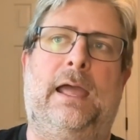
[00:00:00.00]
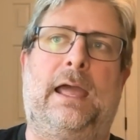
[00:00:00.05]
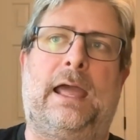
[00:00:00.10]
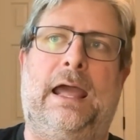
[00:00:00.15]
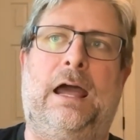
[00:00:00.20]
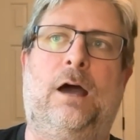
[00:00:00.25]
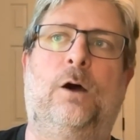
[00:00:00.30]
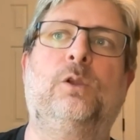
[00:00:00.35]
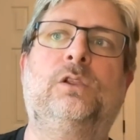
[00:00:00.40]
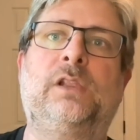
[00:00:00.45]

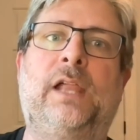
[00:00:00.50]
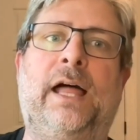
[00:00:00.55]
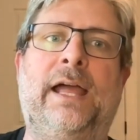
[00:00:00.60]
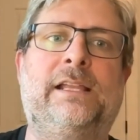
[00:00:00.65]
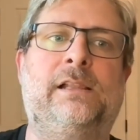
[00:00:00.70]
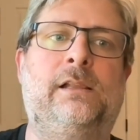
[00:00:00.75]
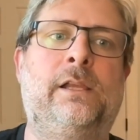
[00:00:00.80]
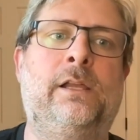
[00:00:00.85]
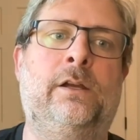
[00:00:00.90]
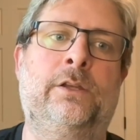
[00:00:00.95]
how
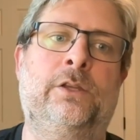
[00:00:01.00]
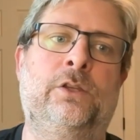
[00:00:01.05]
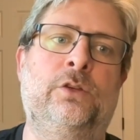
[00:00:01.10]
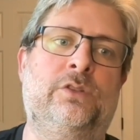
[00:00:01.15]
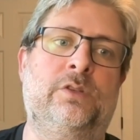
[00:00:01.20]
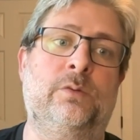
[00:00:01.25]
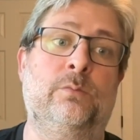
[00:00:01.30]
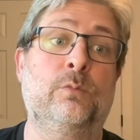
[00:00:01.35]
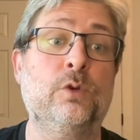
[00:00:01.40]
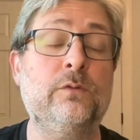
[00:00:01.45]
likely are you
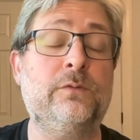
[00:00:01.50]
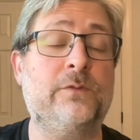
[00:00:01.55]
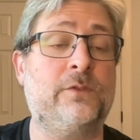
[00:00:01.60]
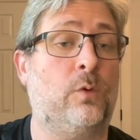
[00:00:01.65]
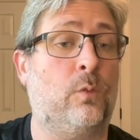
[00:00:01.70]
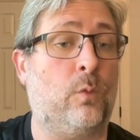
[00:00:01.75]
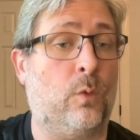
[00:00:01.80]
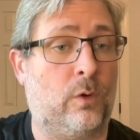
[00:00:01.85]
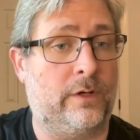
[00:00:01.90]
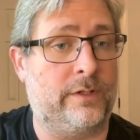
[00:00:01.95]
to move
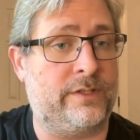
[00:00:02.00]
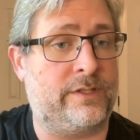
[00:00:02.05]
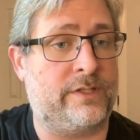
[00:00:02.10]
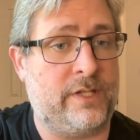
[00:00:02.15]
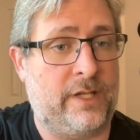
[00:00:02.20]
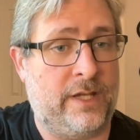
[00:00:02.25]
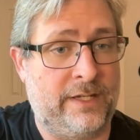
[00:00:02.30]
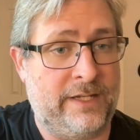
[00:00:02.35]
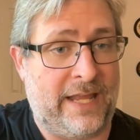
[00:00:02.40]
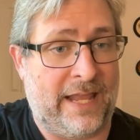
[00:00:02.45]

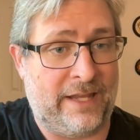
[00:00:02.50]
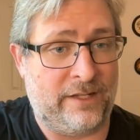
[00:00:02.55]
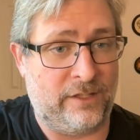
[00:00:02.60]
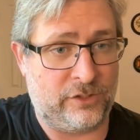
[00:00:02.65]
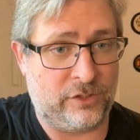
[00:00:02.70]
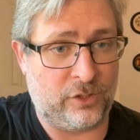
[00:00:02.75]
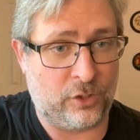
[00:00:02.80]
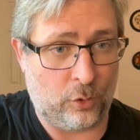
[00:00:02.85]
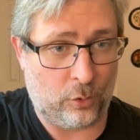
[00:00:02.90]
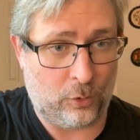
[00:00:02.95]
towards an
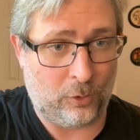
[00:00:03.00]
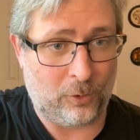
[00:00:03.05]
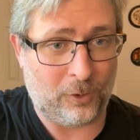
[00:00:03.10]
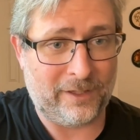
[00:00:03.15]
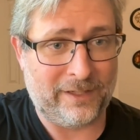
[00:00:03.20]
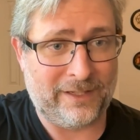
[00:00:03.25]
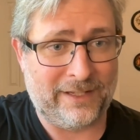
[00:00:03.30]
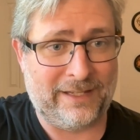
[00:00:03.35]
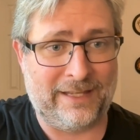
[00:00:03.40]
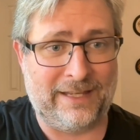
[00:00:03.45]
end
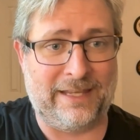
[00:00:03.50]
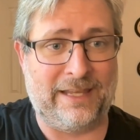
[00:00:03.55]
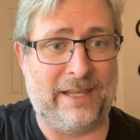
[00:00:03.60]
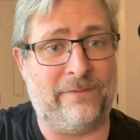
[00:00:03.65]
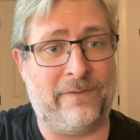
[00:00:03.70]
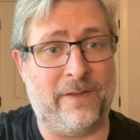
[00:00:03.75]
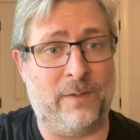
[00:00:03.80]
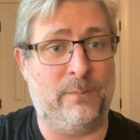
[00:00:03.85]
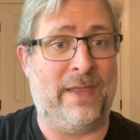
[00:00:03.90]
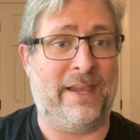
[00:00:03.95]
goal
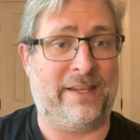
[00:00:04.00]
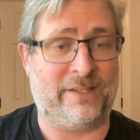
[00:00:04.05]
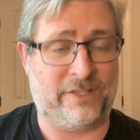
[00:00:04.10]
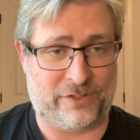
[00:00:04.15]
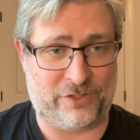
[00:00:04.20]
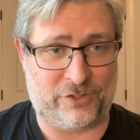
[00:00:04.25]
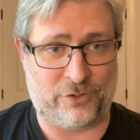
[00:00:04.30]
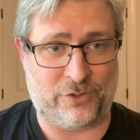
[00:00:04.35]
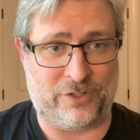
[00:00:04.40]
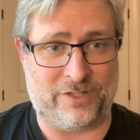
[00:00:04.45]
if it makes
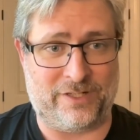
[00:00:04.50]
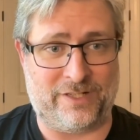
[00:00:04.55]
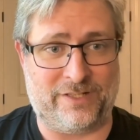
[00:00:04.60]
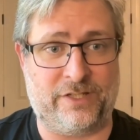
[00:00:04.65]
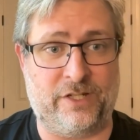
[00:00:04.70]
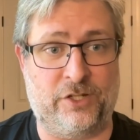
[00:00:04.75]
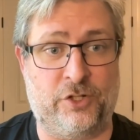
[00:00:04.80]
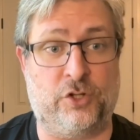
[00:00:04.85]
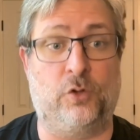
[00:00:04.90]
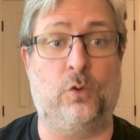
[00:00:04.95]
a certain
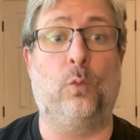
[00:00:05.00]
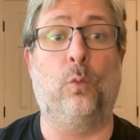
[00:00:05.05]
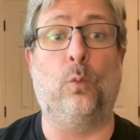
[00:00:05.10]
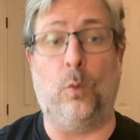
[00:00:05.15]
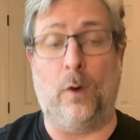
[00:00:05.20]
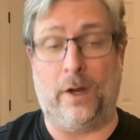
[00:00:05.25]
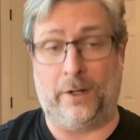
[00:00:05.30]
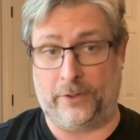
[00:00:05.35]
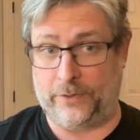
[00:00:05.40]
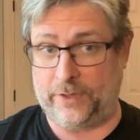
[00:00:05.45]
decision.
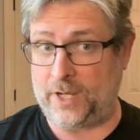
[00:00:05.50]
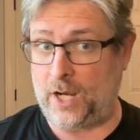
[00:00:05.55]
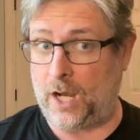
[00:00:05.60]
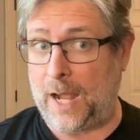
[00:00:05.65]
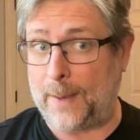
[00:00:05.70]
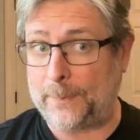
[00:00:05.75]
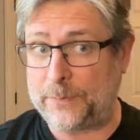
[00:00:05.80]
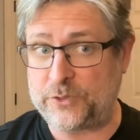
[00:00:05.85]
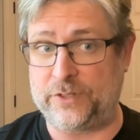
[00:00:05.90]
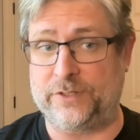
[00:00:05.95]
What are the
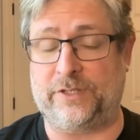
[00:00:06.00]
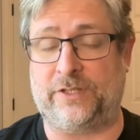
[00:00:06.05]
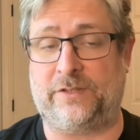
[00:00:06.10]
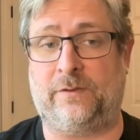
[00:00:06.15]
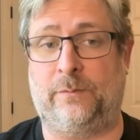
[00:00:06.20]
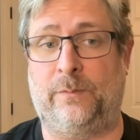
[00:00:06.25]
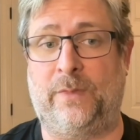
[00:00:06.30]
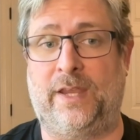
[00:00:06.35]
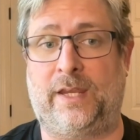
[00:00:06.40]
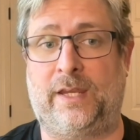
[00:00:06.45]
options
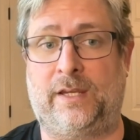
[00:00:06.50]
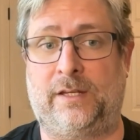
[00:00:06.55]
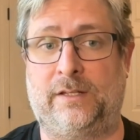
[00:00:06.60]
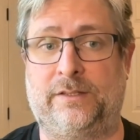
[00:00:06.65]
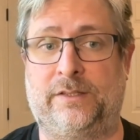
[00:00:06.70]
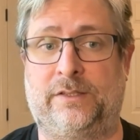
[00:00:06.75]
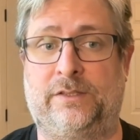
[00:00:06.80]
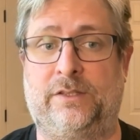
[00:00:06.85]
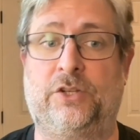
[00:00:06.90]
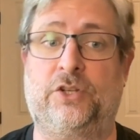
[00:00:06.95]
for making a
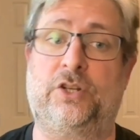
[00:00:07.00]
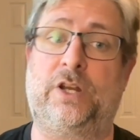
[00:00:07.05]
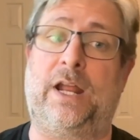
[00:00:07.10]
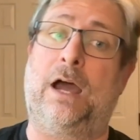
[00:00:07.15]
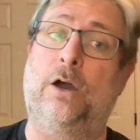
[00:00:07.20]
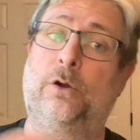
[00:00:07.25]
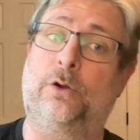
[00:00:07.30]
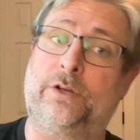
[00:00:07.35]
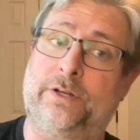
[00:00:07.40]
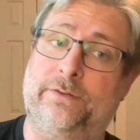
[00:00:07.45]
decision?
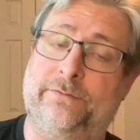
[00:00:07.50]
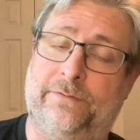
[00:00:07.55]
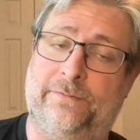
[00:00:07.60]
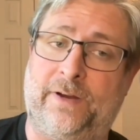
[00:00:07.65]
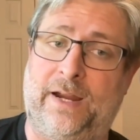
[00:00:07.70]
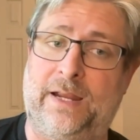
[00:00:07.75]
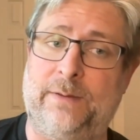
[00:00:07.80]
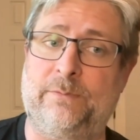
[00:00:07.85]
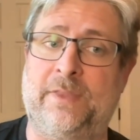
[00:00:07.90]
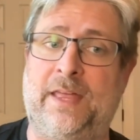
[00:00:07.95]
How could it
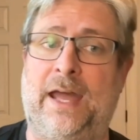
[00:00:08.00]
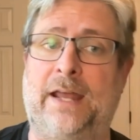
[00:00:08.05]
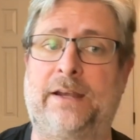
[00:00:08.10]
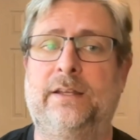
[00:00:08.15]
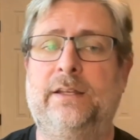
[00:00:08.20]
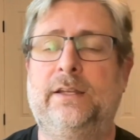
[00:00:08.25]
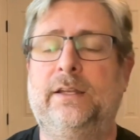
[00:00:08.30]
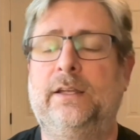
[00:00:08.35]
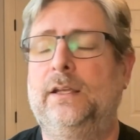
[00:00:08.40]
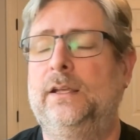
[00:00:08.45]
frame that?
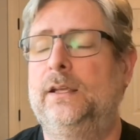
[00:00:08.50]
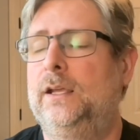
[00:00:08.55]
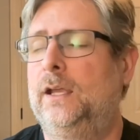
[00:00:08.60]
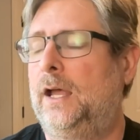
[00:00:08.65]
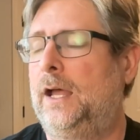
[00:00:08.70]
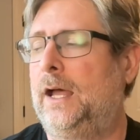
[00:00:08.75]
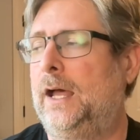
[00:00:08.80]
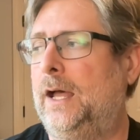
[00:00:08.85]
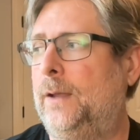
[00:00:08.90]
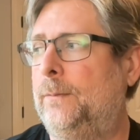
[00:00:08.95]

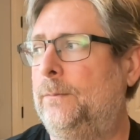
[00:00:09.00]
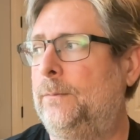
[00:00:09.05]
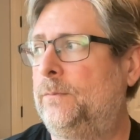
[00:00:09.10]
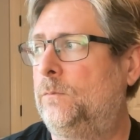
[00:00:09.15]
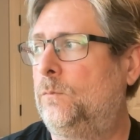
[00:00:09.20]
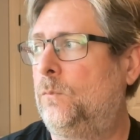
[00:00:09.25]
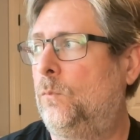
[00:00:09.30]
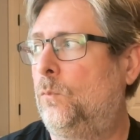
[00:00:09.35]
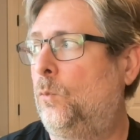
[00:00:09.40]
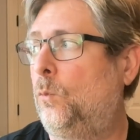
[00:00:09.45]

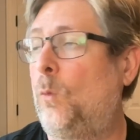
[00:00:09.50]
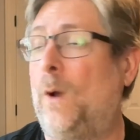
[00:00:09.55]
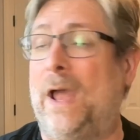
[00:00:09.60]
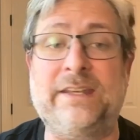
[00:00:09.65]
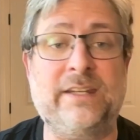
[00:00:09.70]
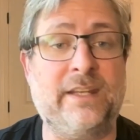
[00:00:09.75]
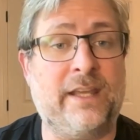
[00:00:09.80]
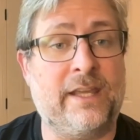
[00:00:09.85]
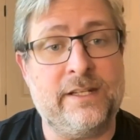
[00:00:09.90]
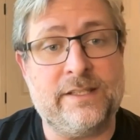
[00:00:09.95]

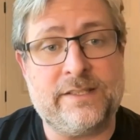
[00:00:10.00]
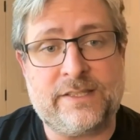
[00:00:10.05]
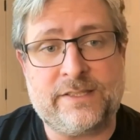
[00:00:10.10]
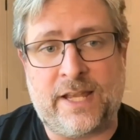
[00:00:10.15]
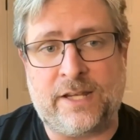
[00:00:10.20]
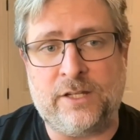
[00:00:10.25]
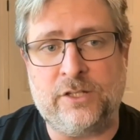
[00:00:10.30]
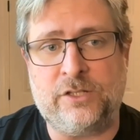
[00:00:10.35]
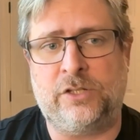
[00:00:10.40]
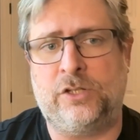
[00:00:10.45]
When can it
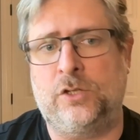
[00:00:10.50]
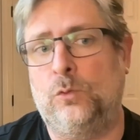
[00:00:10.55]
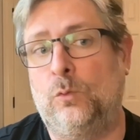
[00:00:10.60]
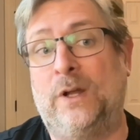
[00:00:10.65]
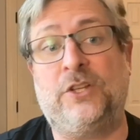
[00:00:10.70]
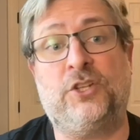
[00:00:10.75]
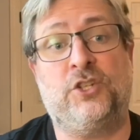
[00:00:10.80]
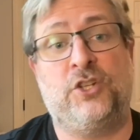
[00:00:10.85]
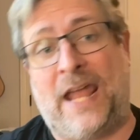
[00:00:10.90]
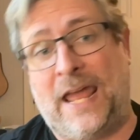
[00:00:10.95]
send to you?
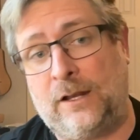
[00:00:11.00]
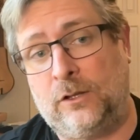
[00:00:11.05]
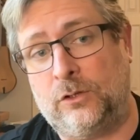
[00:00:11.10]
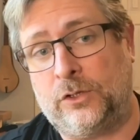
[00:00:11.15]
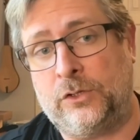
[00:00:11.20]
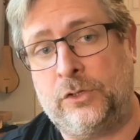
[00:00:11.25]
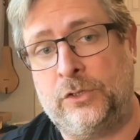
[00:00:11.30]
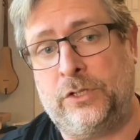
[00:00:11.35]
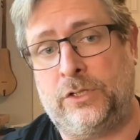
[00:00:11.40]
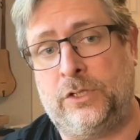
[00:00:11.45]
What channel
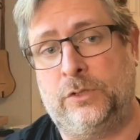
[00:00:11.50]
could it